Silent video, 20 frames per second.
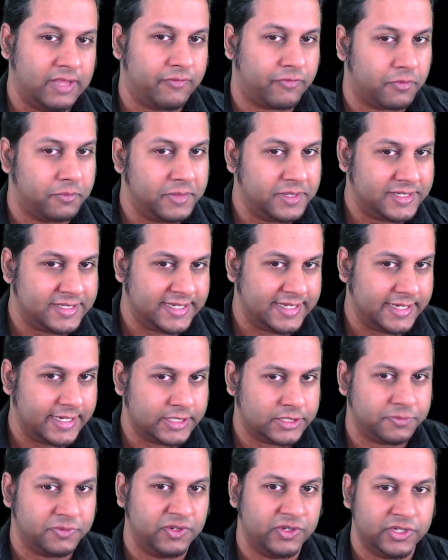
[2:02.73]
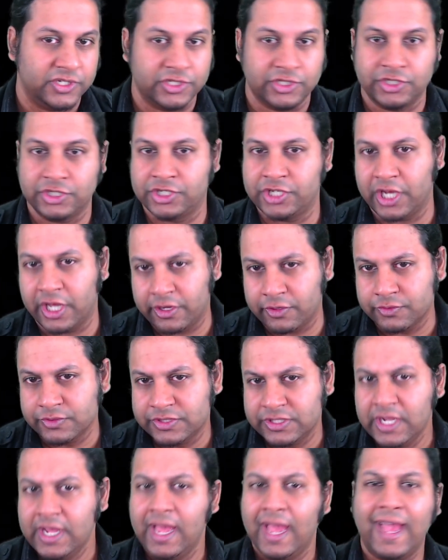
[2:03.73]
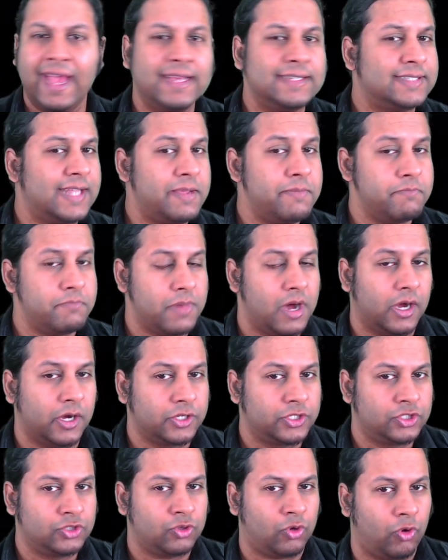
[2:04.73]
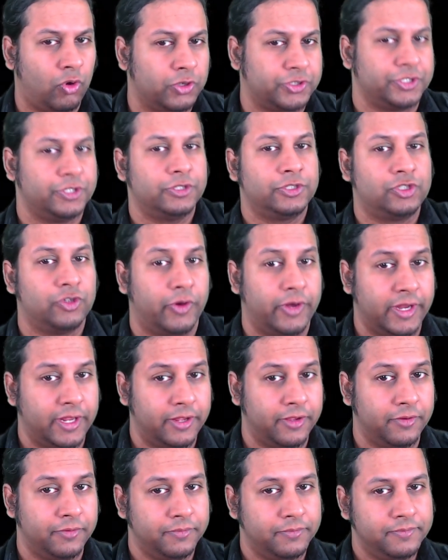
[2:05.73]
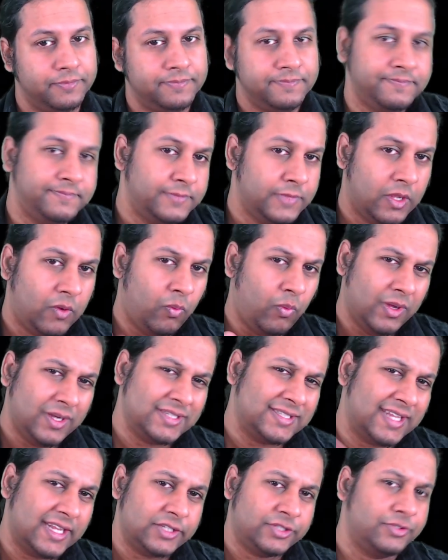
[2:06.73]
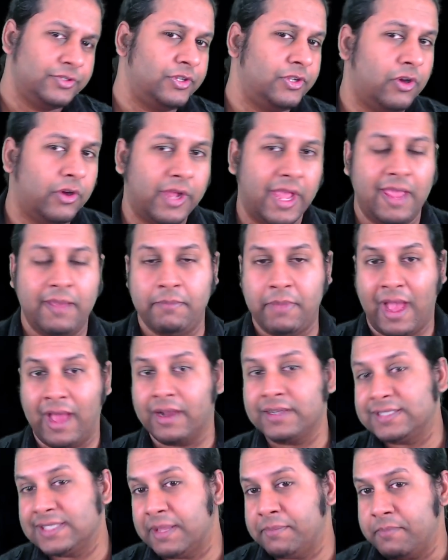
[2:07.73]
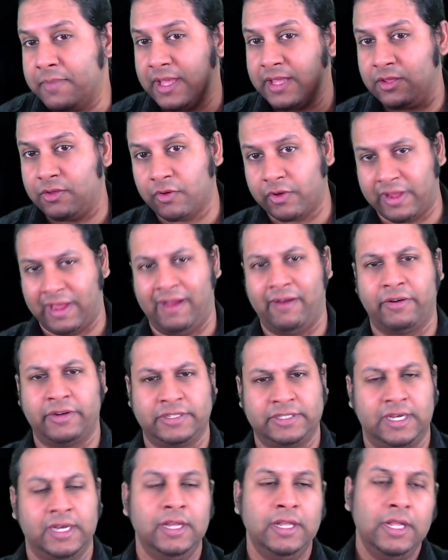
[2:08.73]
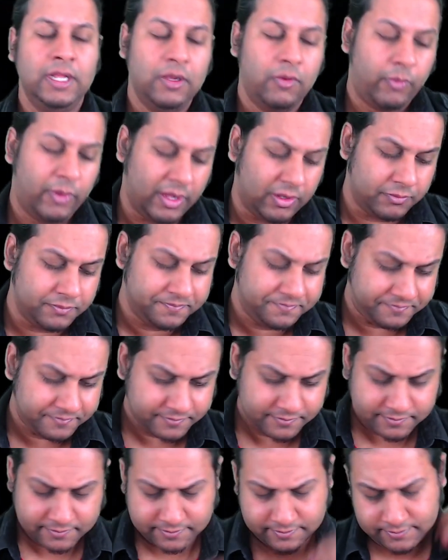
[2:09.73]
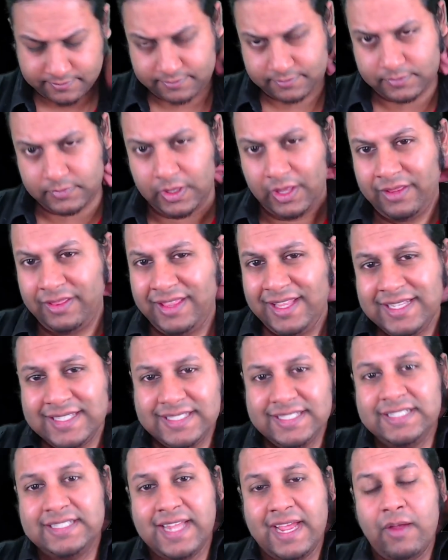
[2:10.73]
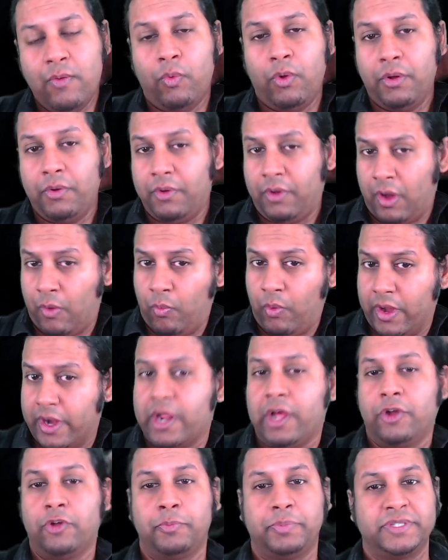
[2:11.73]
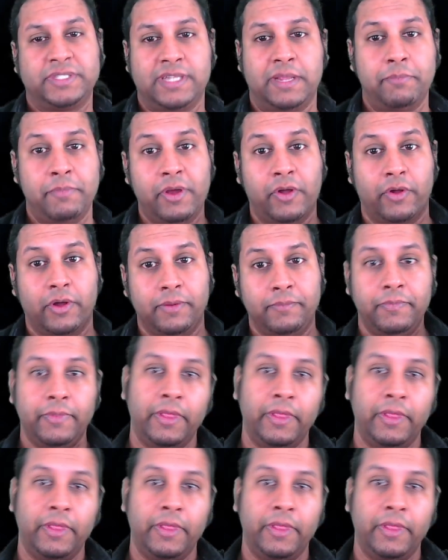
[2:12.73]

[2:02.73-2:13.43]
from the Teenage Mutant Ninja Turtles as a monk turtle joining you. What does that do to your game? How does that make your character? Well, this is a 100% mirror.